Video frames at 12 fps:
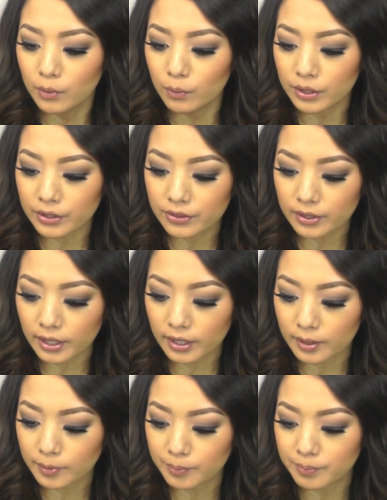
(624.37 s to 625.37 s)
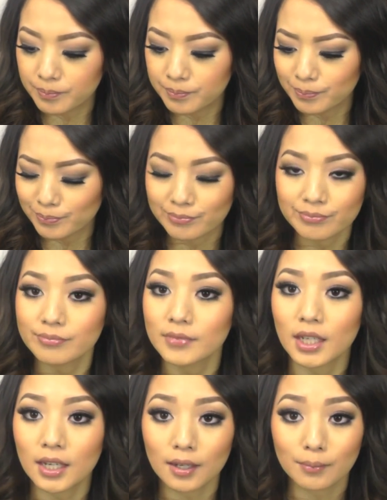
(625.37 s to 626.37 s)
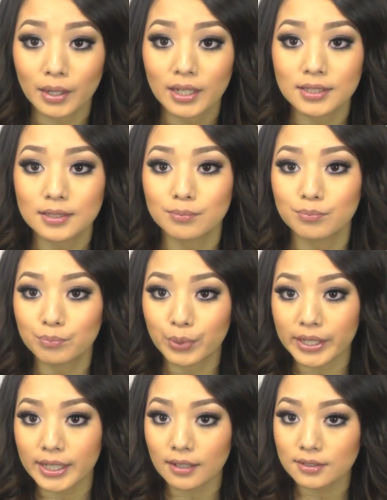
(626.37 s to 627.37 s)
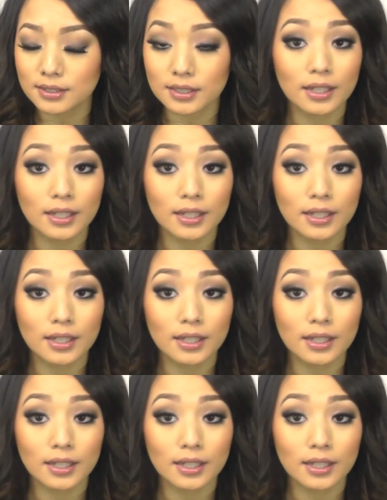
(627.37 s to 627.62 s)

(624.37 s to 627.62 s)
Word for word: with my breakouts.